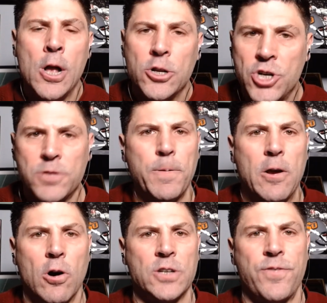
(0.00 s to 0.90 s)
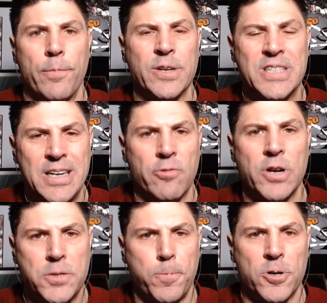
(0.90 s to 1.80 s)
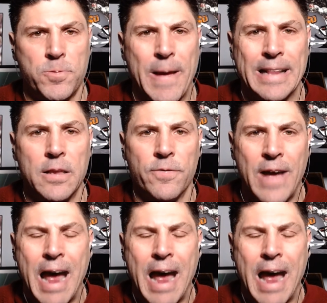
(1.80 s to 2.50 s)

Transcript: just because from a series perspective,